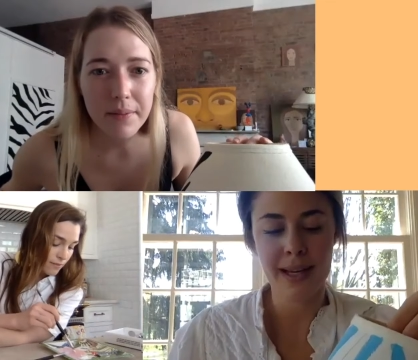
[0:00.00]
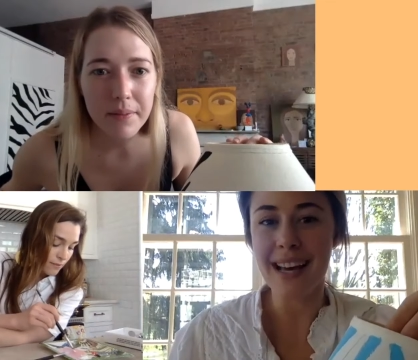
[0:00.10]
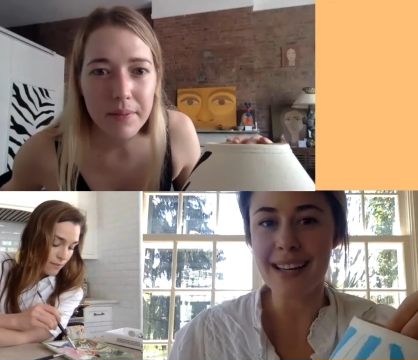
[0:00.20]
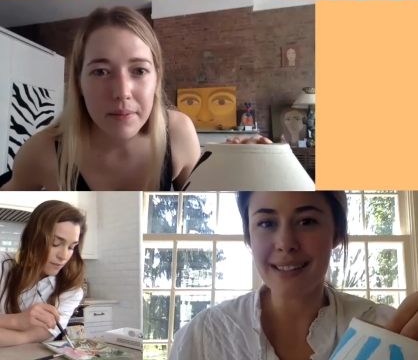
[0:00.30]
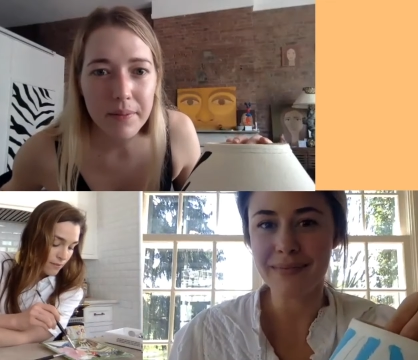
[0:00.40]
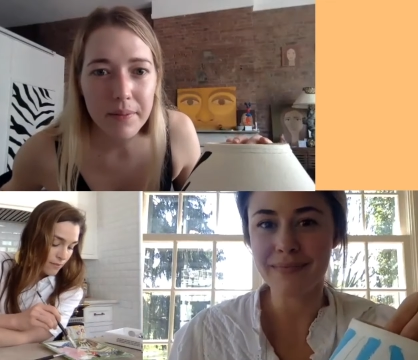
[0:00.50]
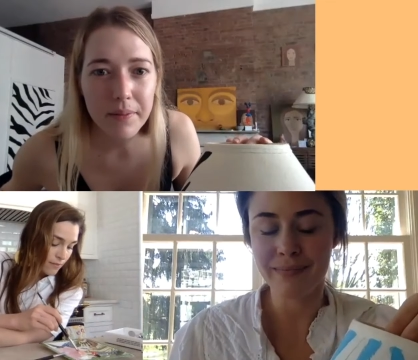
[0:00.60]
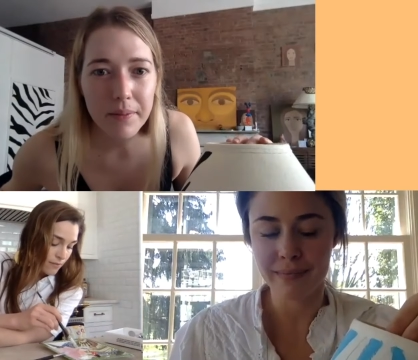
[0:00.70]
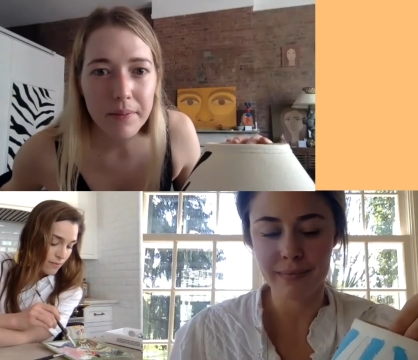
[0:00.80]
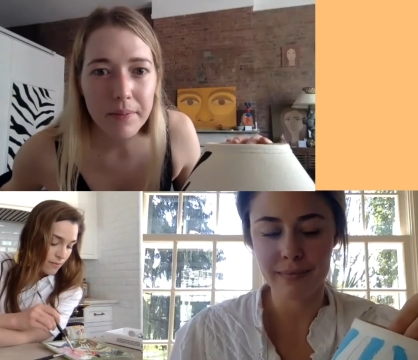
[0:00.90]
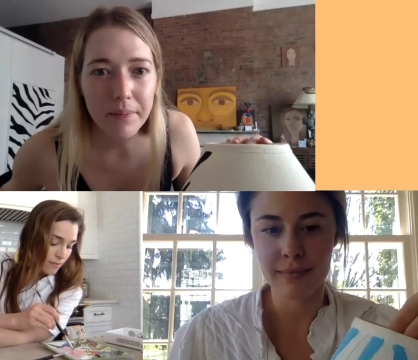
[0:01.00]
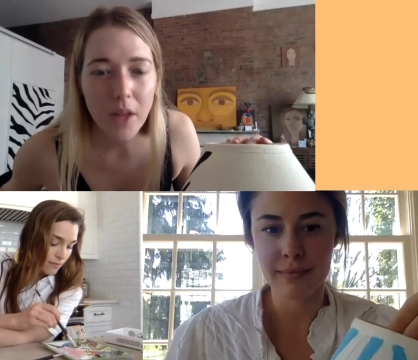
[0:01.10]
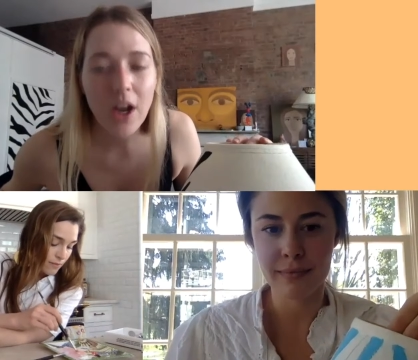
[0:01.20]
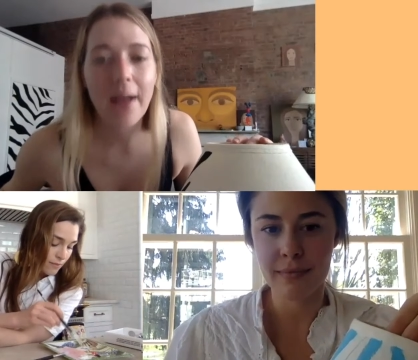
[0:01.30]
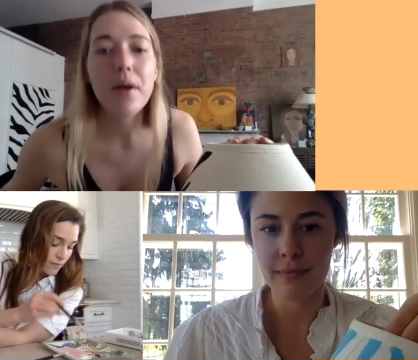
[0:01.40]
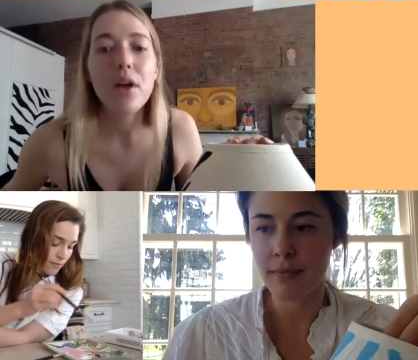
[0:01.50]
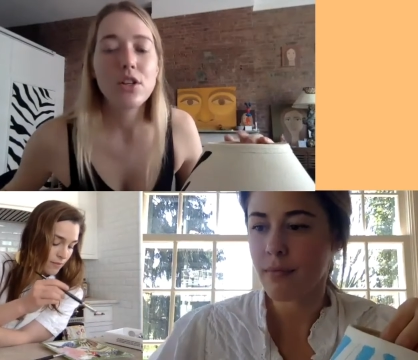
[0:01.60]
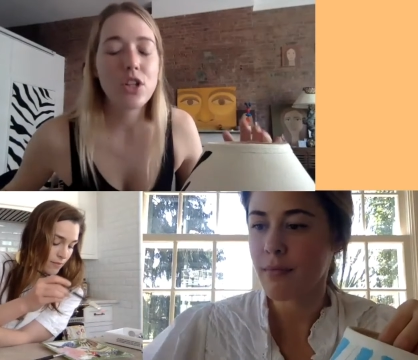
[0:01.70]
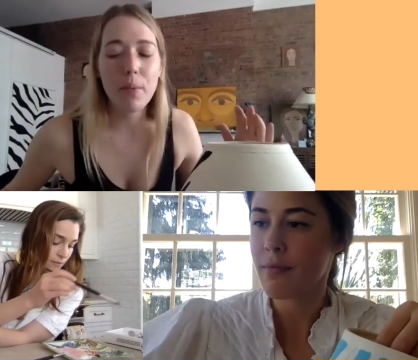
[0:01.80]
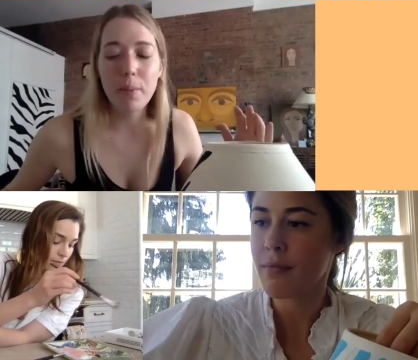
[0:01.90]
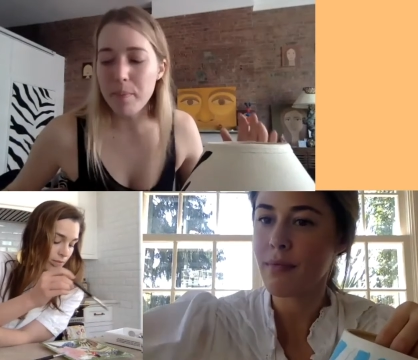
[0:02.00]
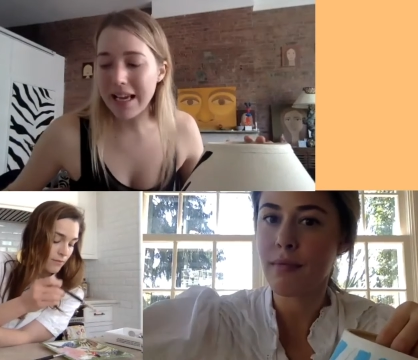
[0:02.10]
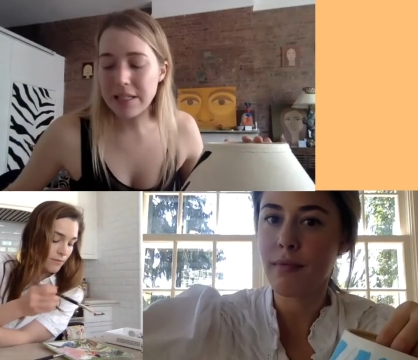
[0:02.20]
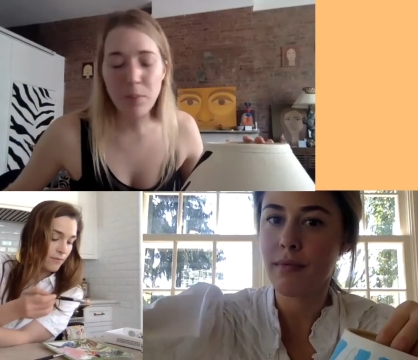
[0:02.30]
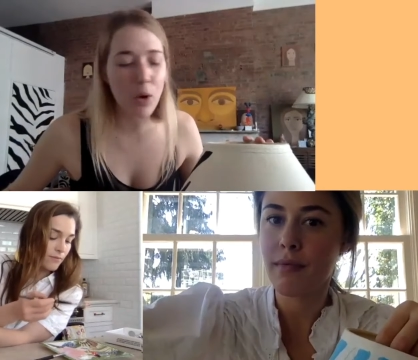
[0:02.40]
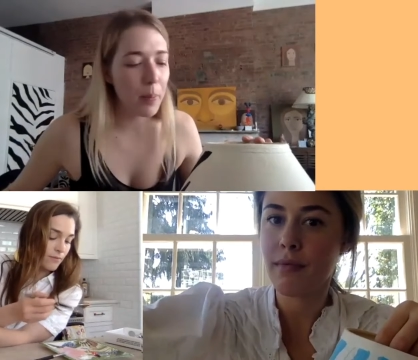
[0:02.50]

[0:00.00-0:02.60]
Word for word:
Speaker 1: Yes. Okay, so mix more